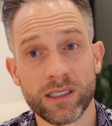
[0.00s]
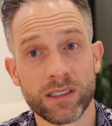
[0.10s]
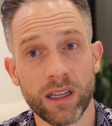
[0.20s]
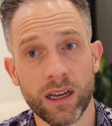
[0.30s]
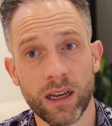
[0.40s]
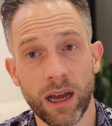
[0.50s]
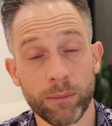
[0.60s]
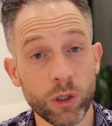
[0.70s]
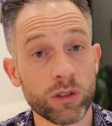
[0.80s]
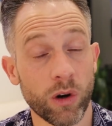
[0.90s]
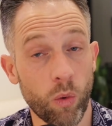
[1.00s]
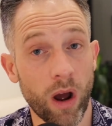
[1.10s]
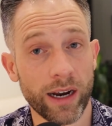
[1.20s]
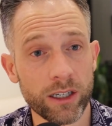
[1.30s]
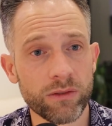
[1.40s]
Uh, I'm using a
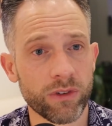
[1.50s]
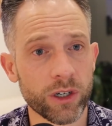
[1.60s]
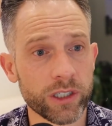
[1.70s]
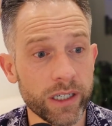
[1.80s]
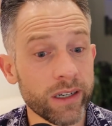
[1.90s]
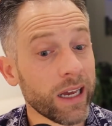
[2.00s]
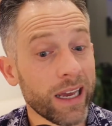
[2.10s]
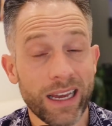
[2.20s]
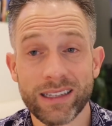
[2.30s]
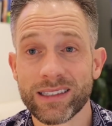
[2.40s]
wired version. It